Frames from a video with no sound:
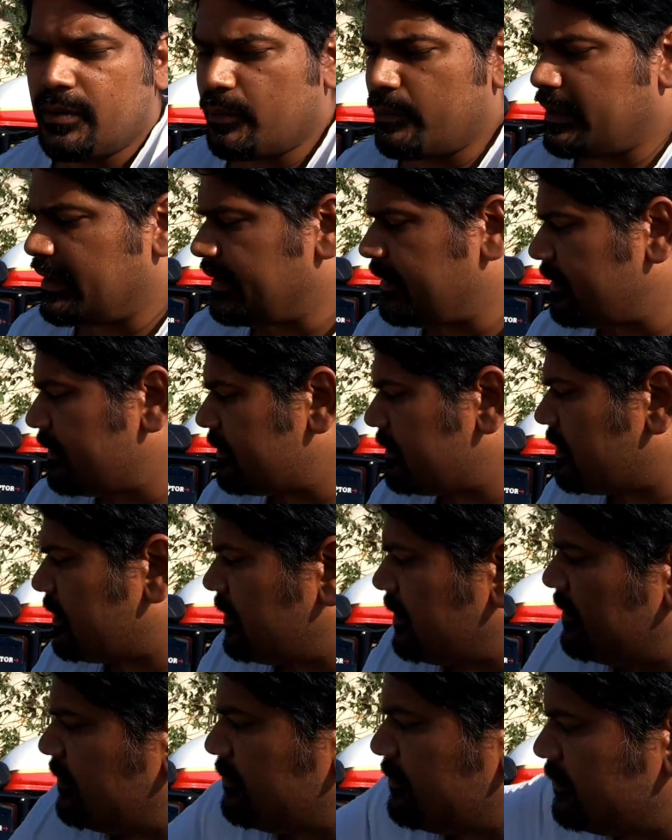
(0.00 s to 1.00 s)

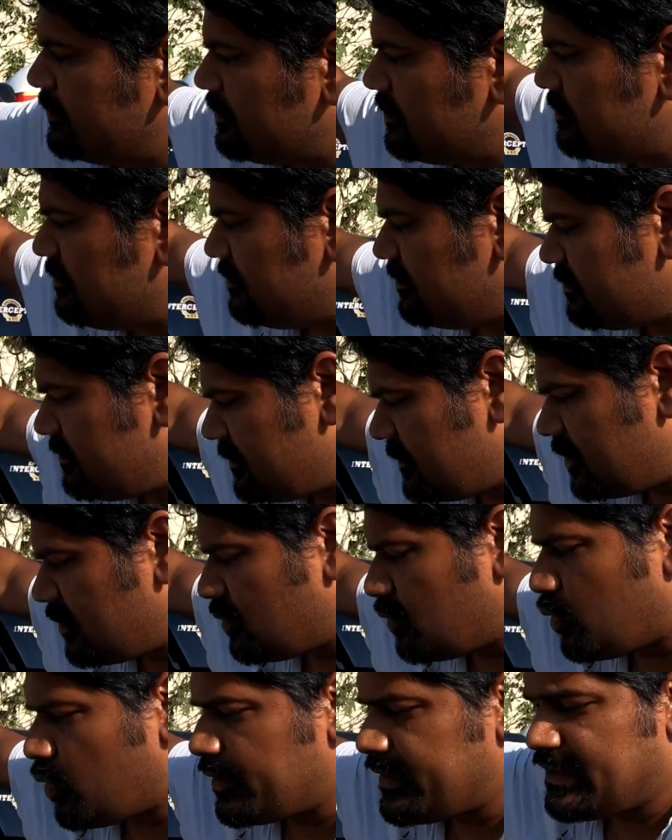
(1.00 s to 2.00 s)
where
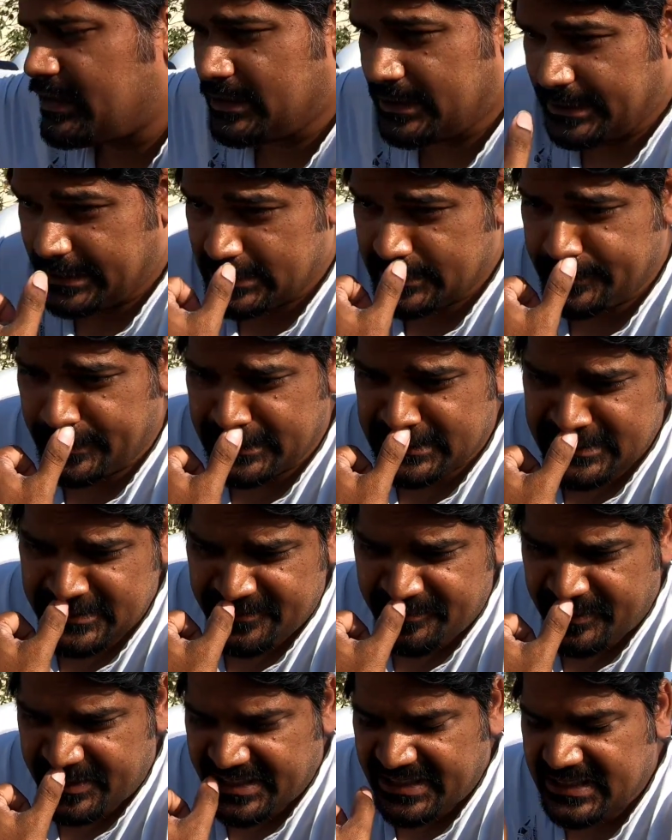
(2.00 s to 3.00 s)
owning an
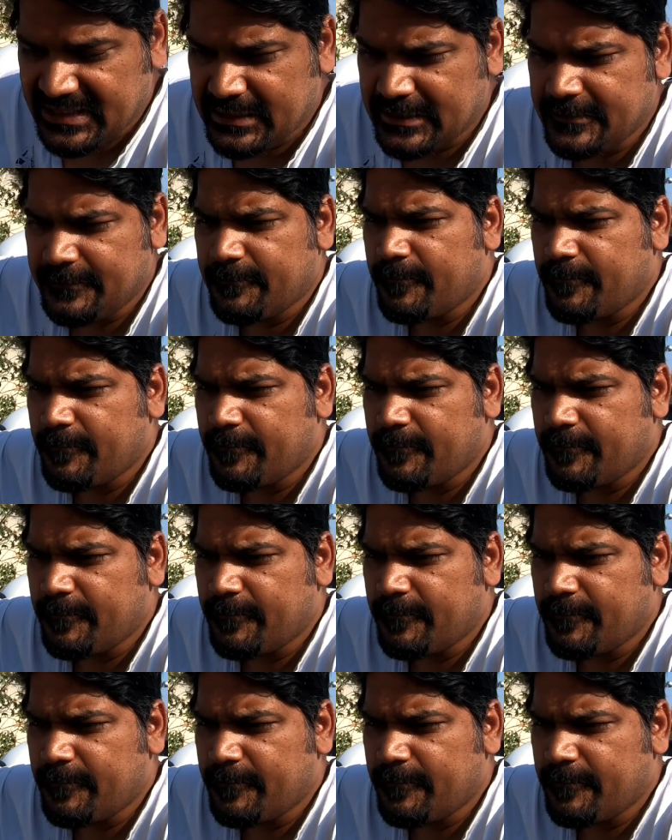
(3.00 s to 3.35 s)
expensive bike,